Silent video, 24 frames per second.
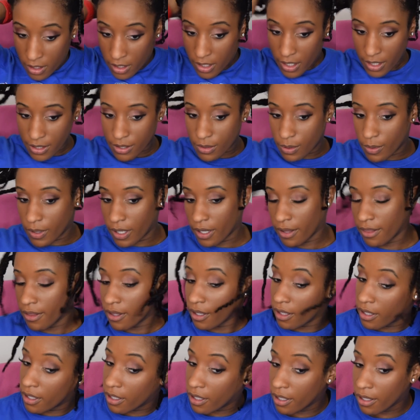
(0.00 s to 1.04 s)
that's one of
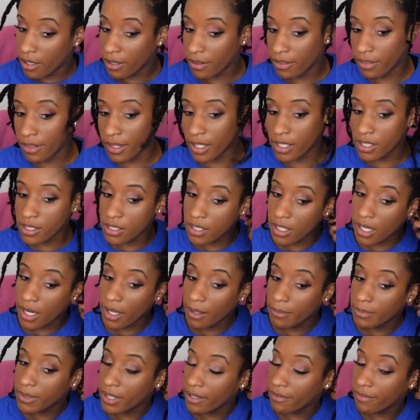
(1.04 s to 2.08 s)
the things that
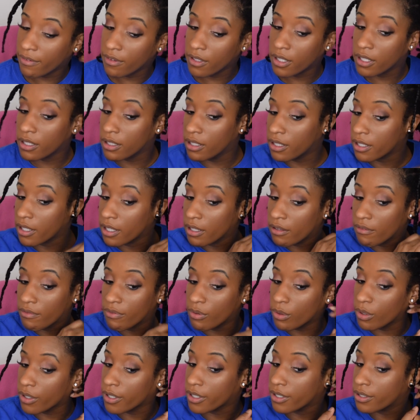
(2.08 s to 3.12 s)
I'm definitely looking
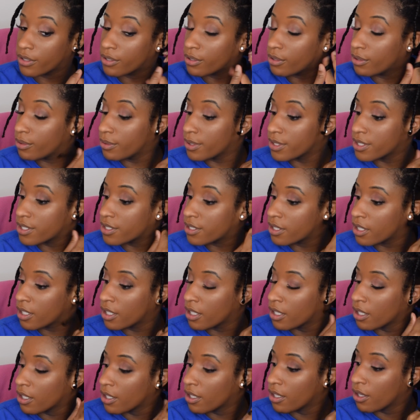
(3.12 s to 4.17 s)
forward to is,
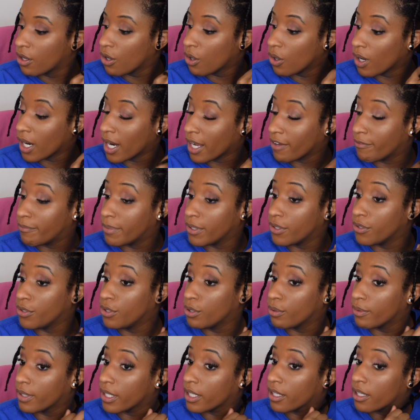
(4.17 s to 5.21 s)
or I've been
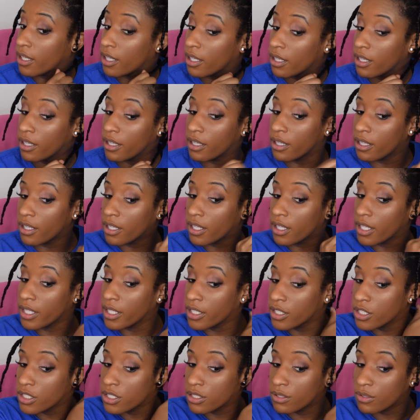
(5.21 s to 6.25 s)
doing,
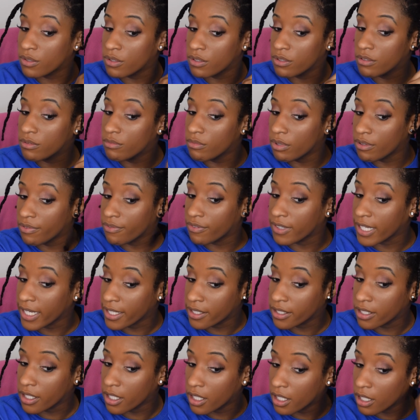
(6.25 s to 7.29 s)
is
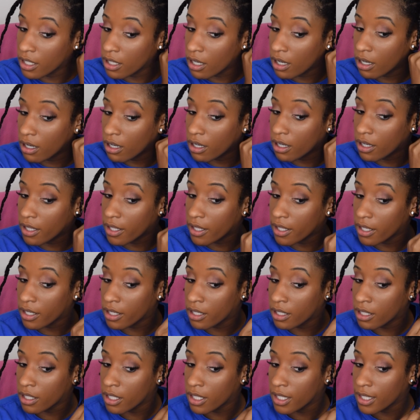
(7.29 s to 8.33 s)
reflecting
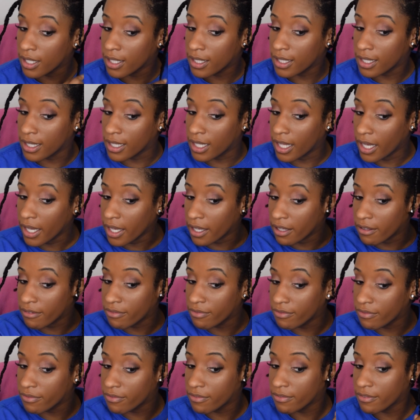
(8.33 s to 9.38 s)
on
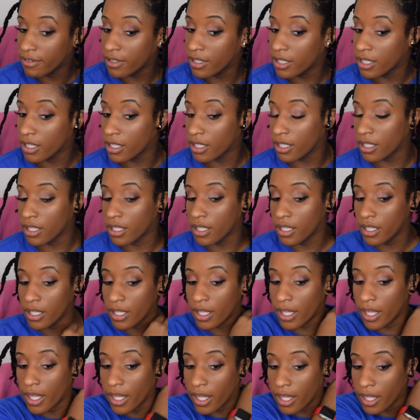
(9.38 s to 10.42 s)
life.
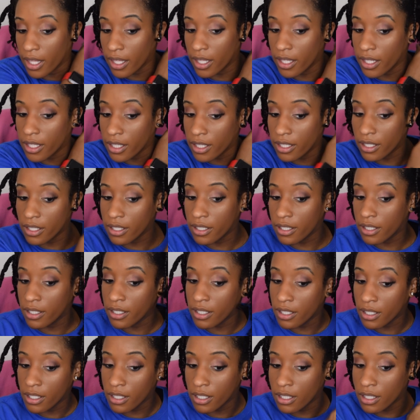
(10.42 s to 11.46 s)
And
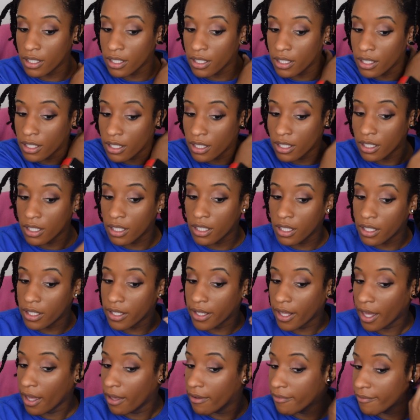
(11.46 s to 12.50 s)

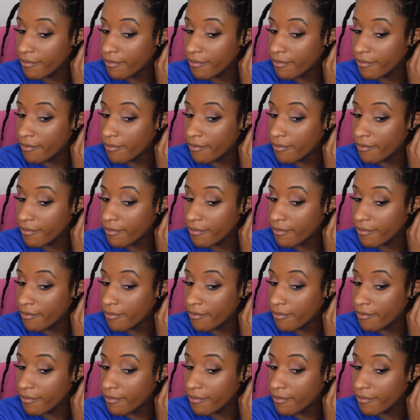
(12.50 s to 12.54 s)
yeah.